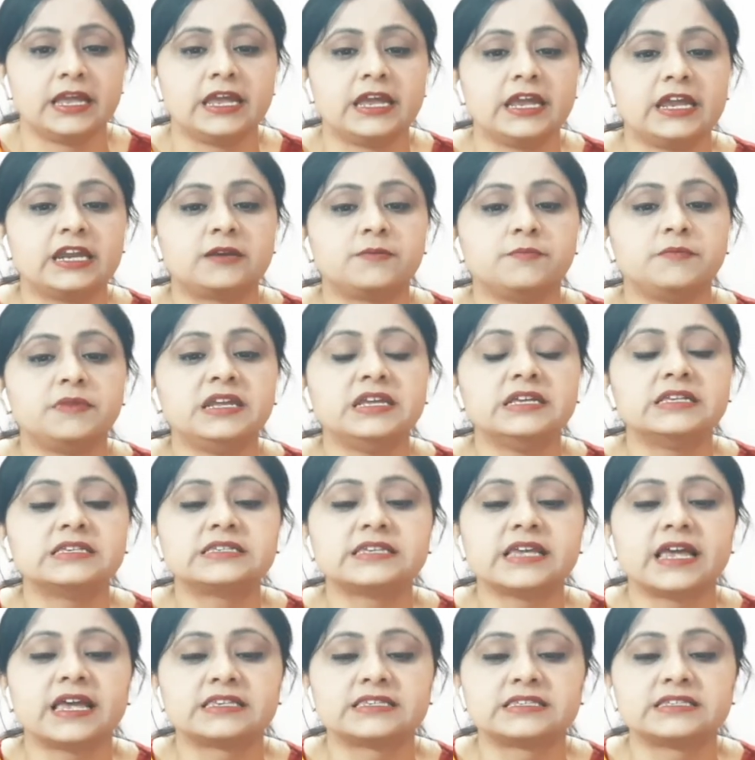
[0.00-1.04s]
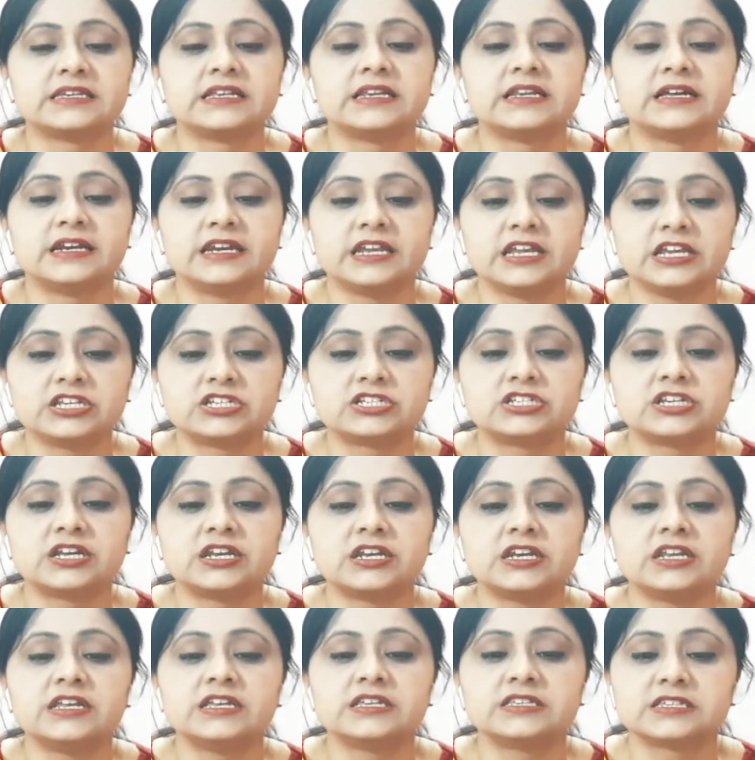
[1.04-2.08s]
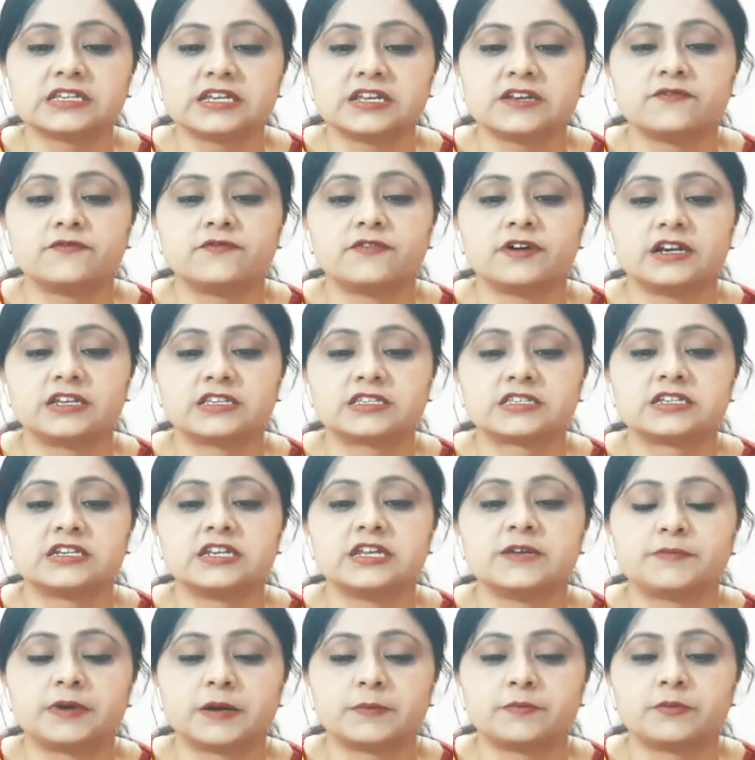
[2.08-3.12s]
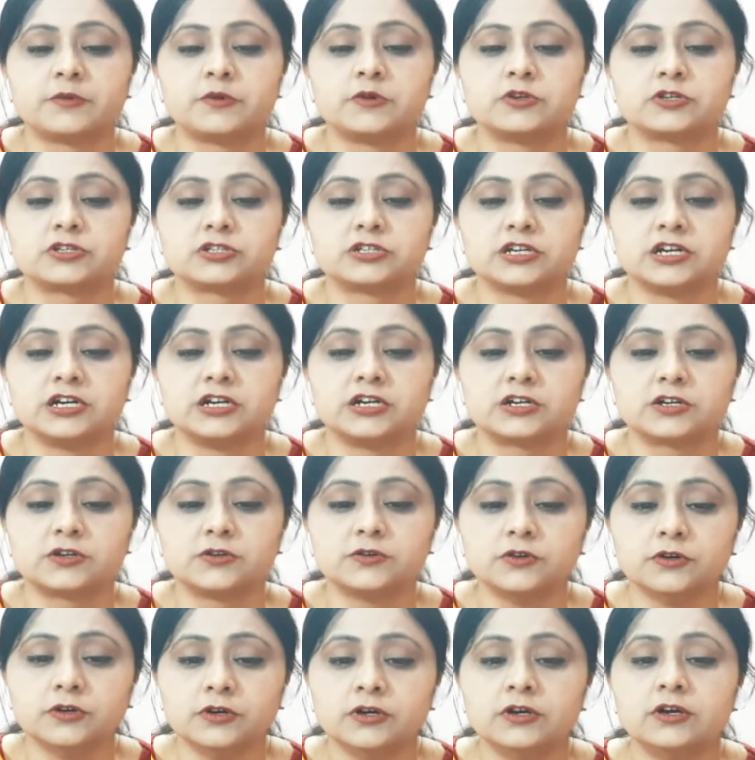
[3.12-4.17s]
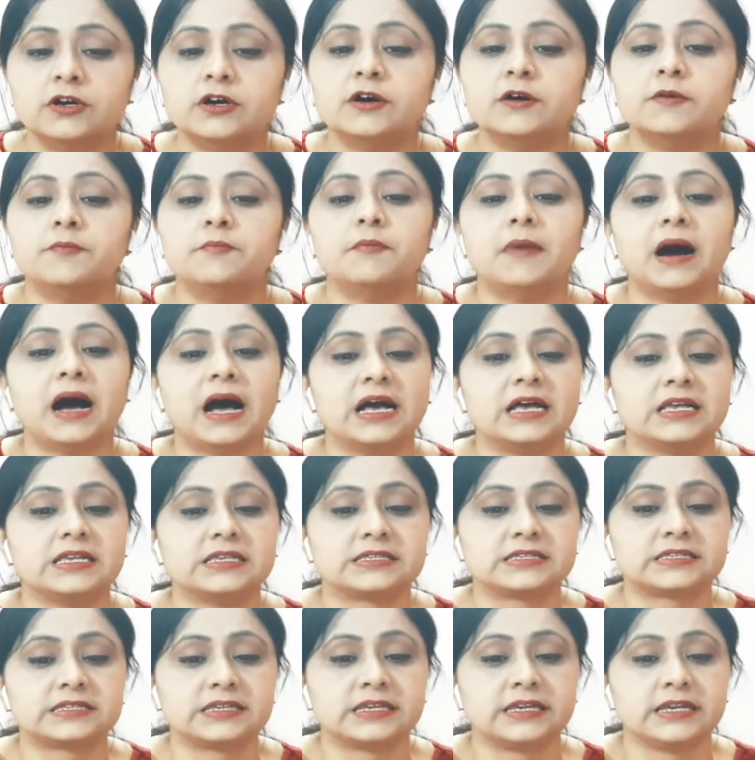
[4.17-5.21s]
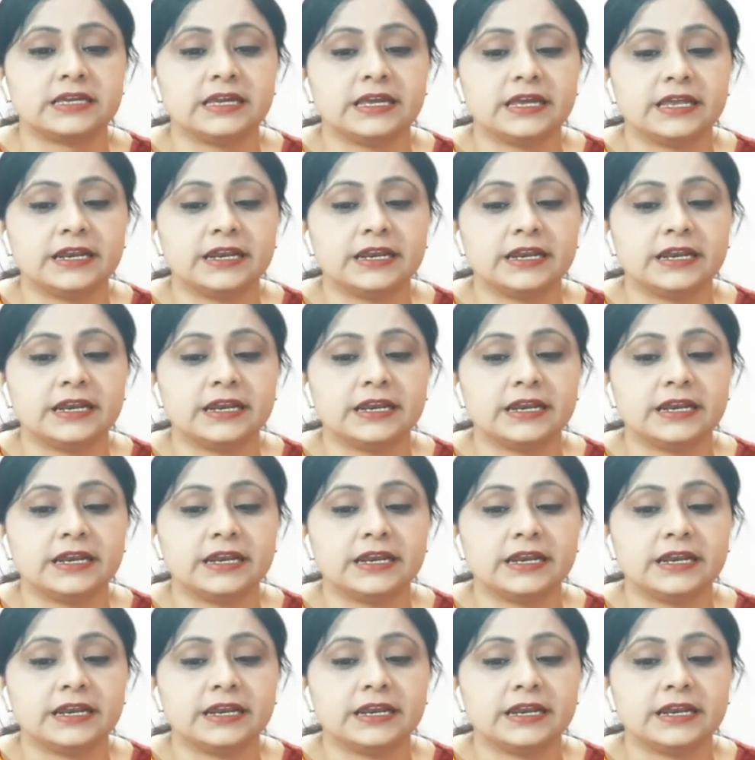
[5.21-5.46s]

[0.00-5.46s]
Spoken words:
It means acceleration is inversely proportional to mass.